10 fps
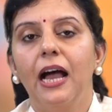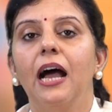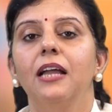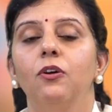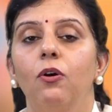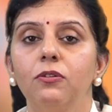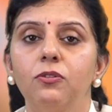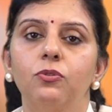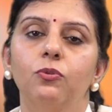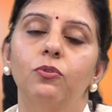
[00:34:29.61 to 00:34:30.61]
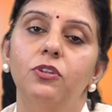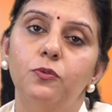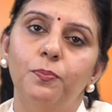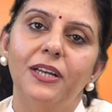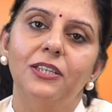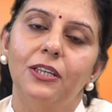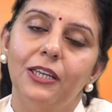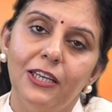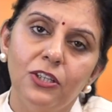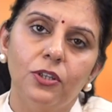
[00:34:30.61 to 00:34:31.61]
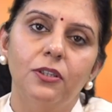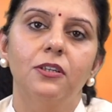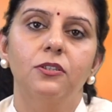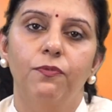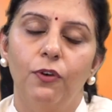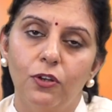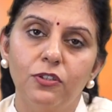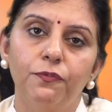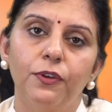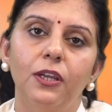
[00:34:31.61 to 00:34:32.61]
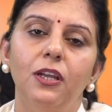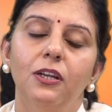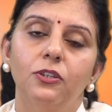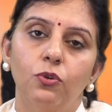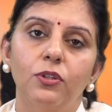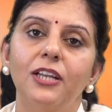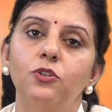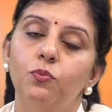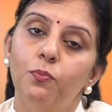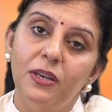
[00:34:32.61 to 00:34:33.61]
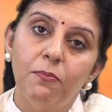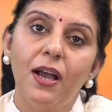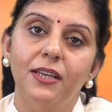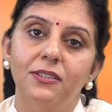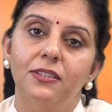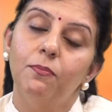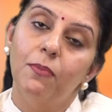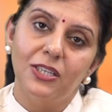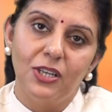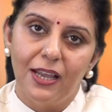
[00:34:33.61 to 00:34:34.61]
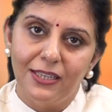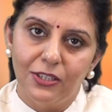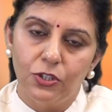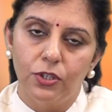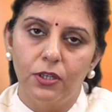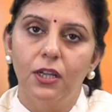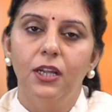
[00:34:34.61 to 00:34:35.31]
and also respect each other's philosophy so that to minimize the marginalization.